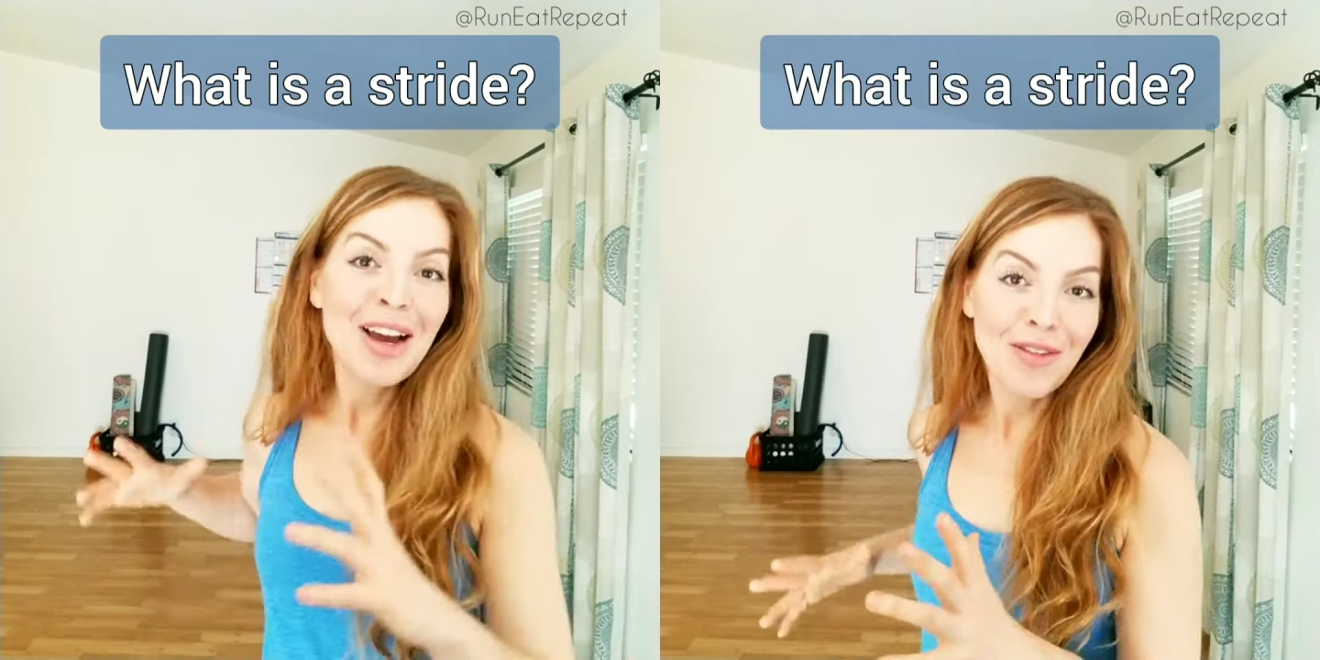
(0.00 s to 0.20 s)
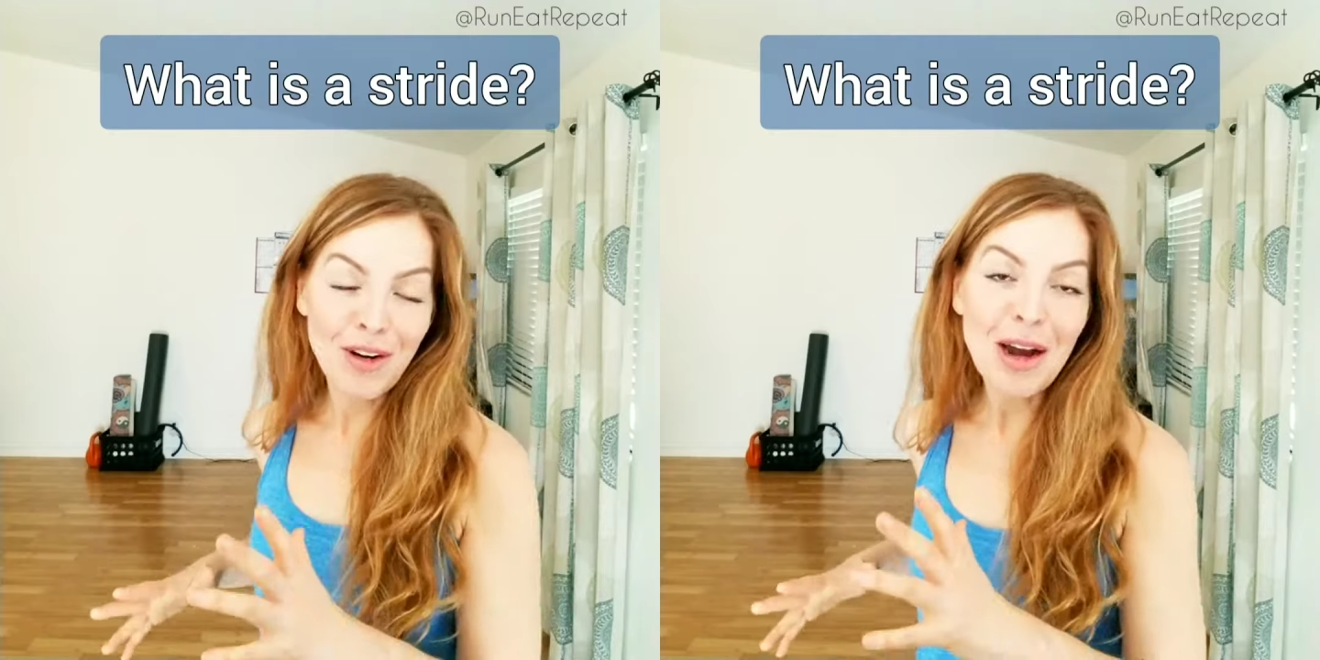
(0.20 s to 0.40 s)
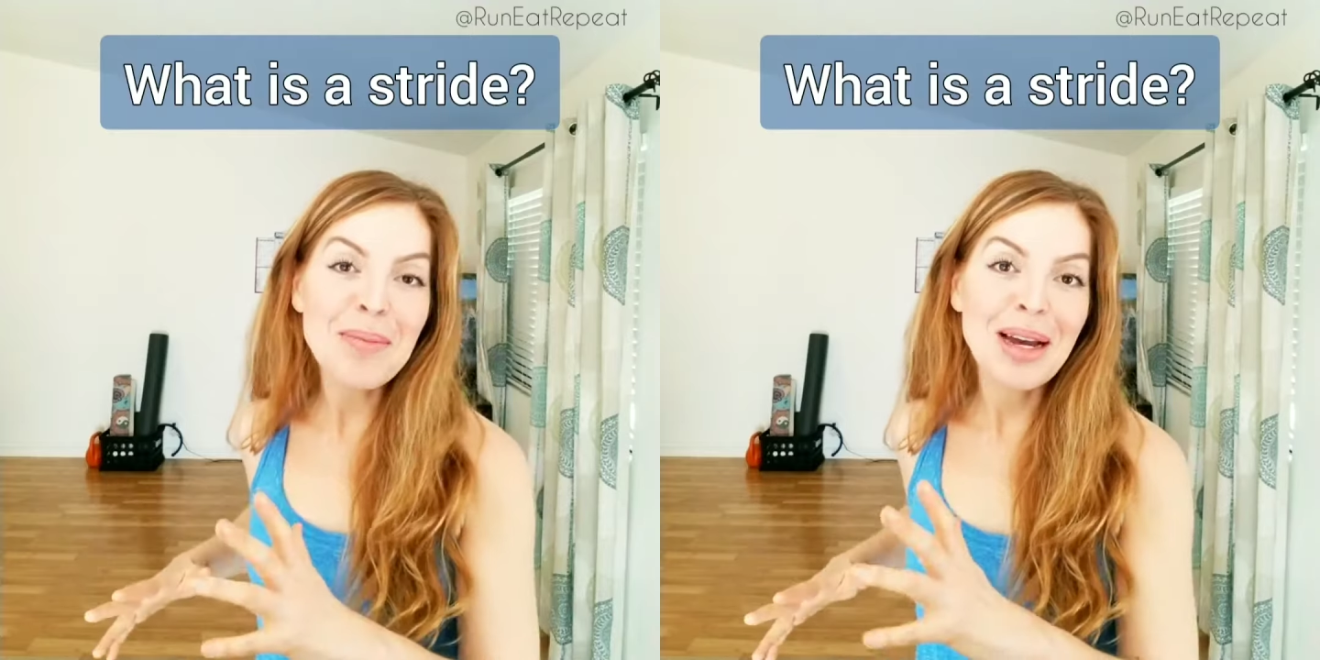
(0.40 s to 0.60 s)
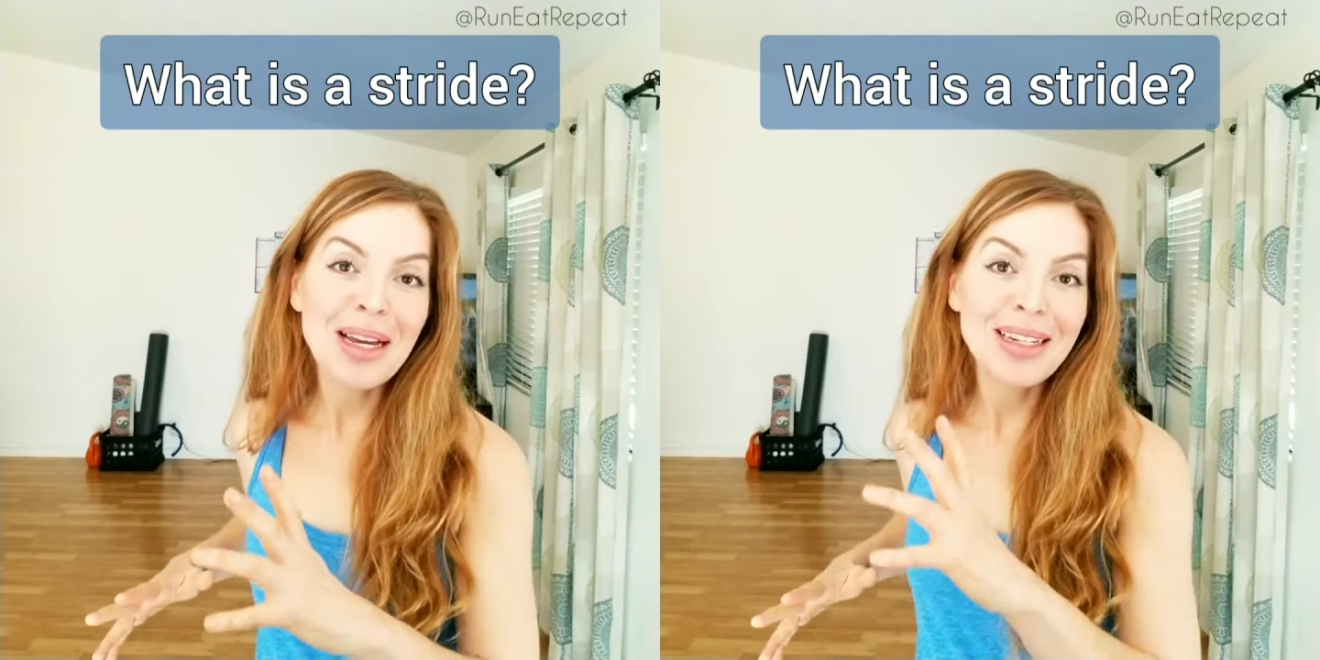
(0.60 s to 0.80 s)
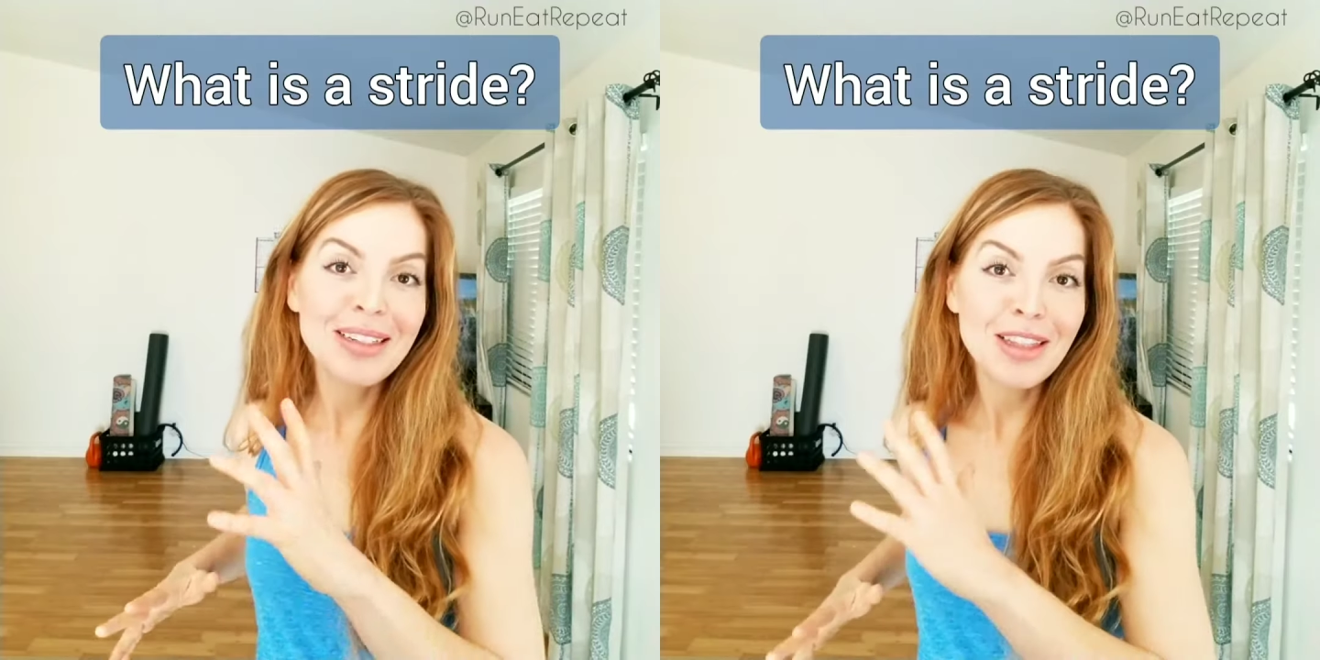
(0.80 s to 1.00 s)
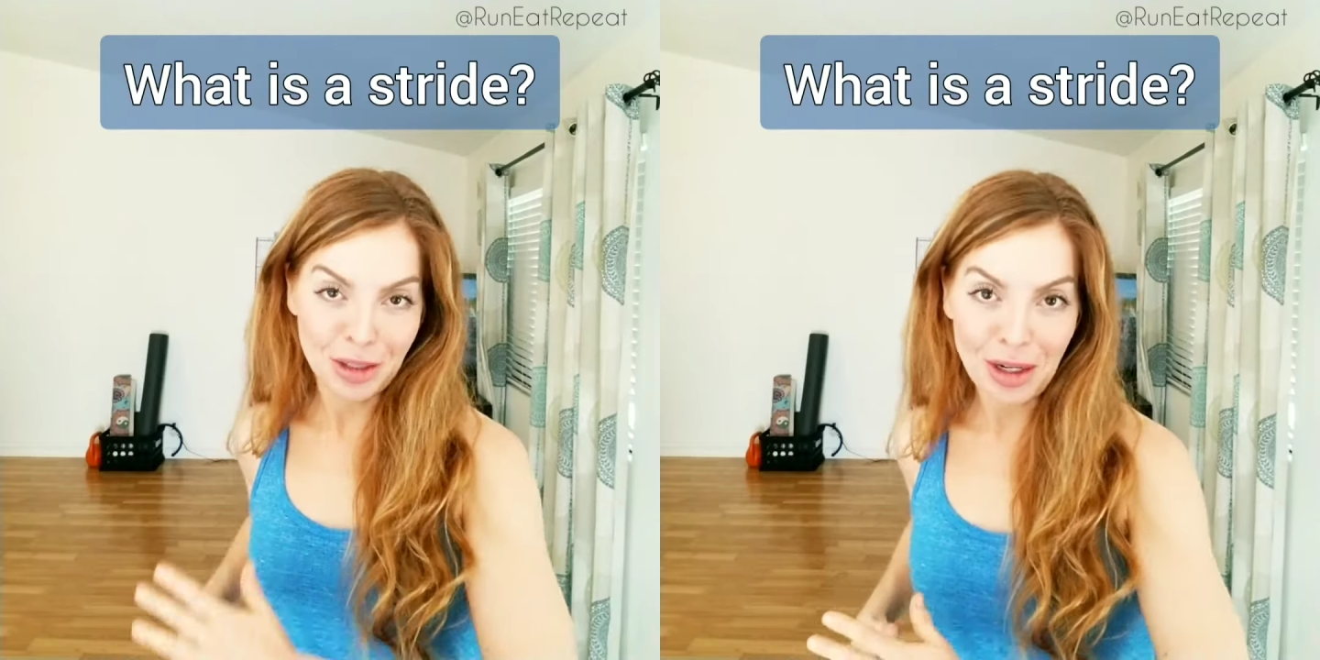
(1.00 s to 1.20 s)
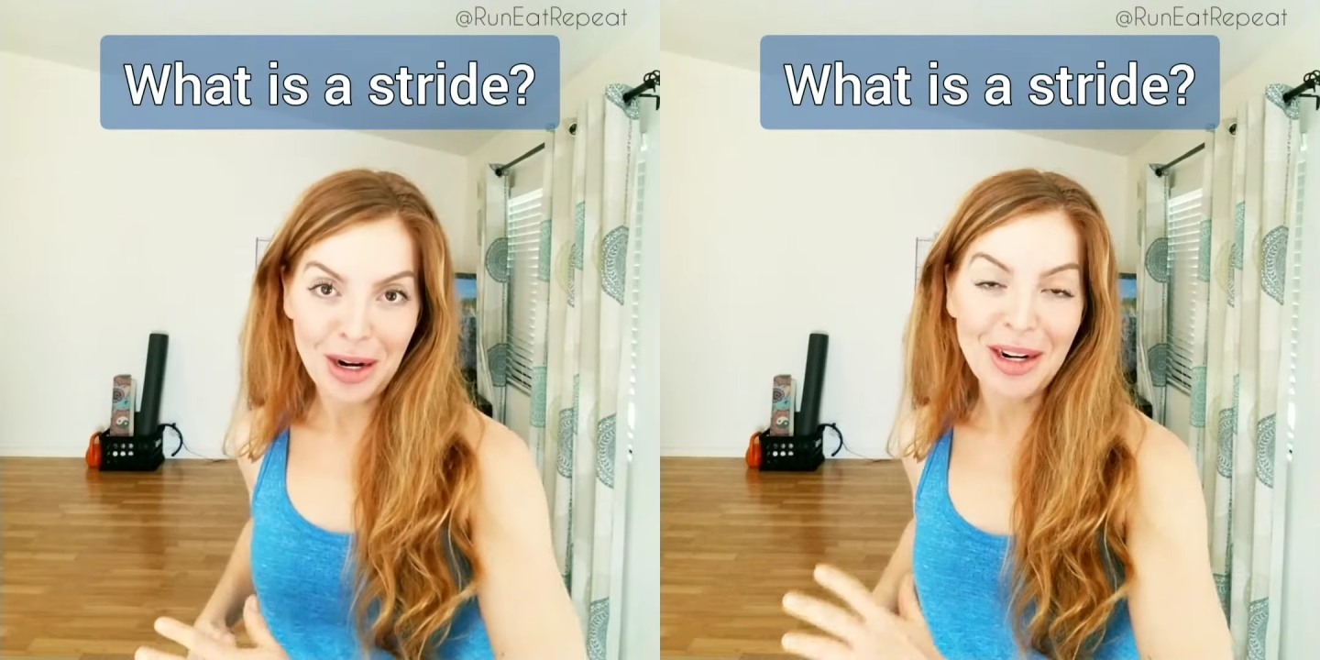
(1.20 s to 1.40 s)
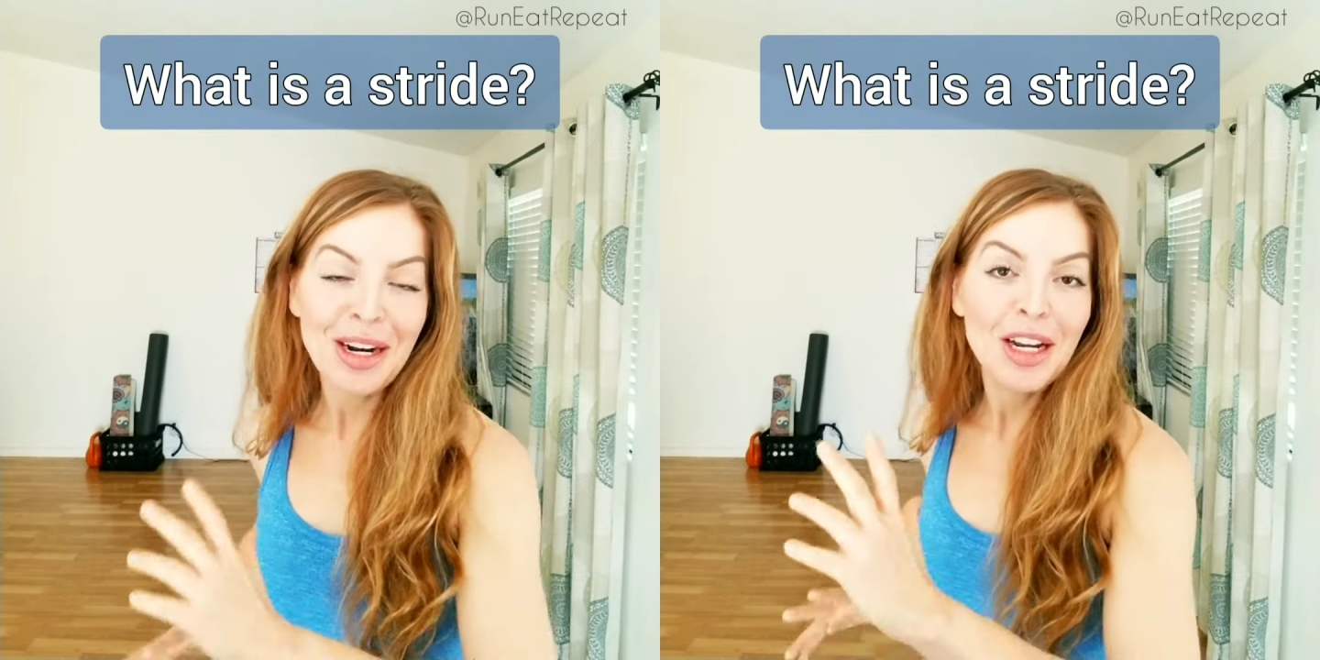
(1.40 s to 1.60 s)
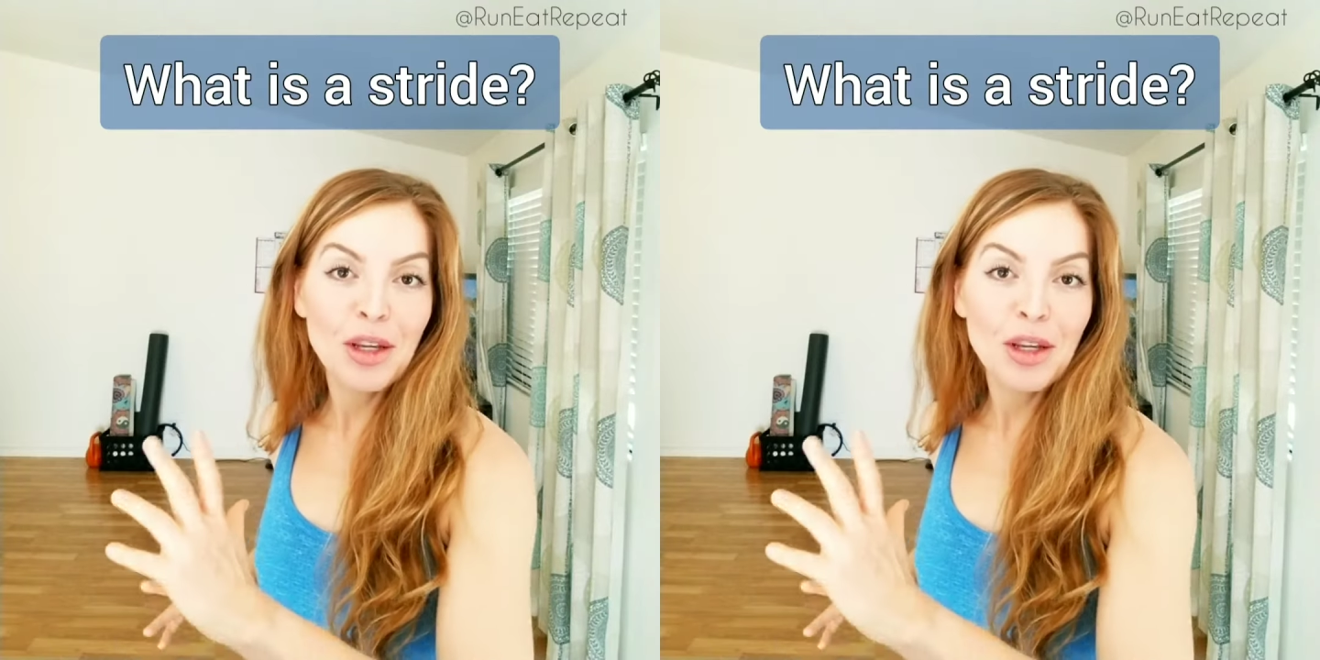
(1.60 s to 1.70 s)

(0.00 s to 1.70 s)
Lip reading: From the start,